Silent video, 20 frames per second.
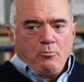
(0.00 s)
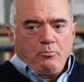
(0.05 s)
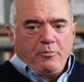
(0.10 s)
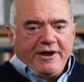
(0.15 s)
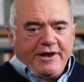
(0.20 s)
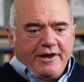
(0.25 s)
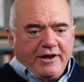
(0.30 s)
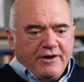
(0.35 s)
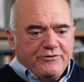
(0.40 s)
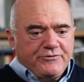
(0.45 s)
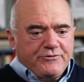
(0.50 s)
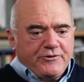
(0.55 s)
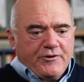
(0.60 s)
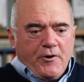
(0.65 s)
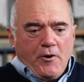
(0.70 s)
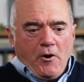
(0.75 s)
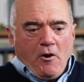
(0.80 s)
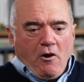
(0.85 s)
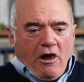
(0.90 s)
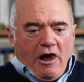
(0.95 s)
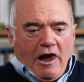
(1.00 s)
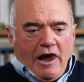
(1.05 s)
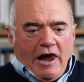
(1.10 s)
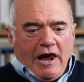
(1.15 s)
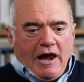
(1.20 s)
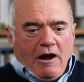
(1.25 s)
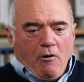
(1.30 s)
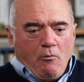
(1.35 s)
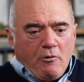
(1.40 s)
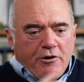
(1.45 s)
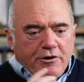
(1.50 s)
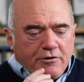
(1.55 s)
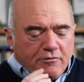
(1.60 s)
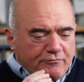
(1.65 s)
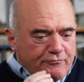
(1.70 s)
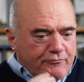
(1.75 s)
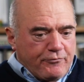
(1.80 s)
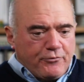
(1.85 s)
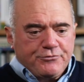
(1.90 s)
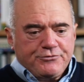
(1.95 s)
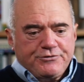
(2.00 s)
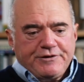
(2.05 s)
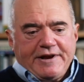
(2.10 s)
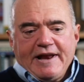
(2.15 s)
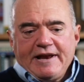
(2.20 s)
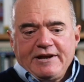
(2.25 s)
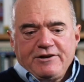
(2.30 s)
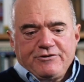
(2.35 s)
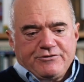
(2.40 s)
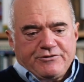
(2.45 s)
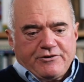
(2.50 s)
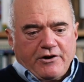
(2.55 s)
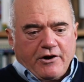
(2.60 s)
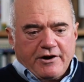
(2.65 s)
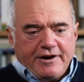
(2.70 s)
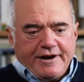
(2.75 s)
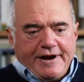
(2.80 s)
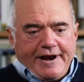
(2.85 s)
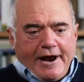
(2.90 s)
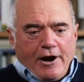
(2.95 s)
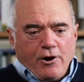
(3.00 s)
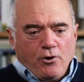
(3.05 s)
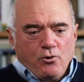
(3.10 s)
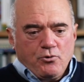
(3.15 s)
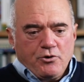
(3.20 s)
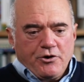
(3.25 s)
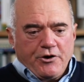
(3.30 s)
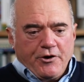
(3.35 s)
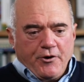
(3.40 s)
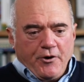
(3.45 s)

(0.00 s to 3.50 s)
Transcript: because when you're first getting started out,